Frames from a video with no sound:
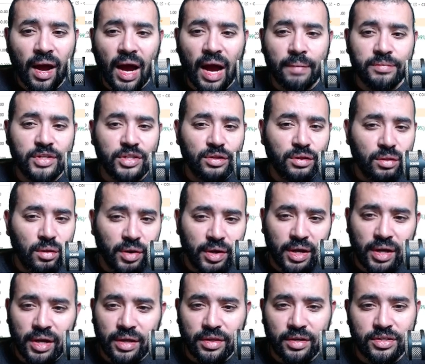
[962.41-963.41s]
I'm just
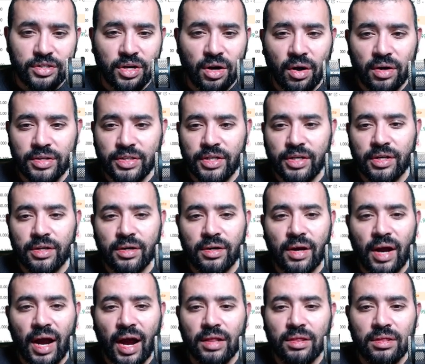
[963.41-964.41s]
looking at the charts
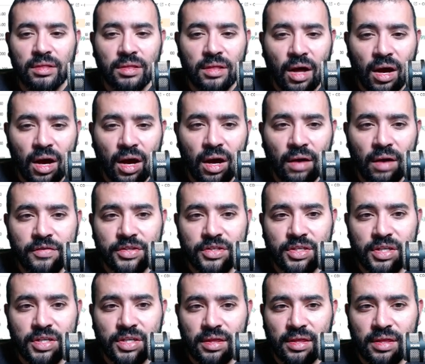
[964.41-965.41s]
here. I love
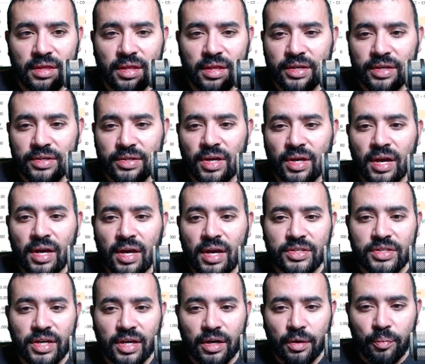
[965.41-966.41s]
seeing this,
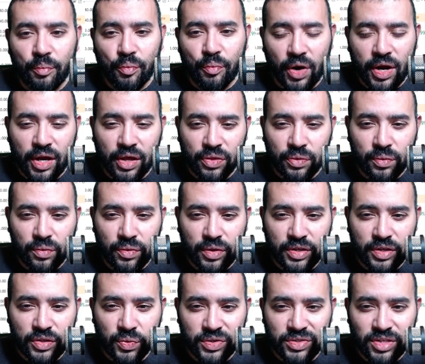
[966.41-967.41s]
seeing a breakthrough
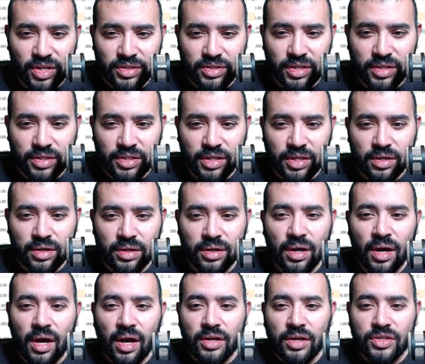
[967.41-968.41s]
this resistance here.
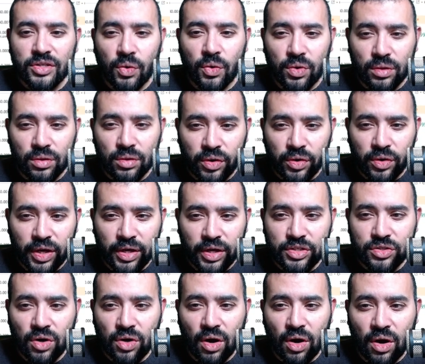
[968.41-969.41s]
So we're looking
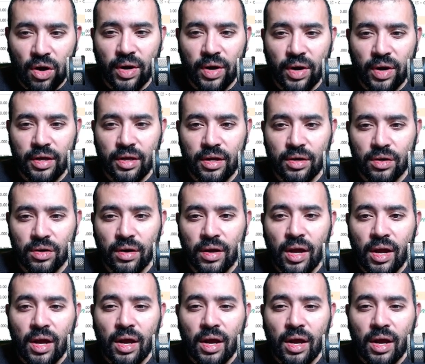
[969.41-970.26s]
strong right here.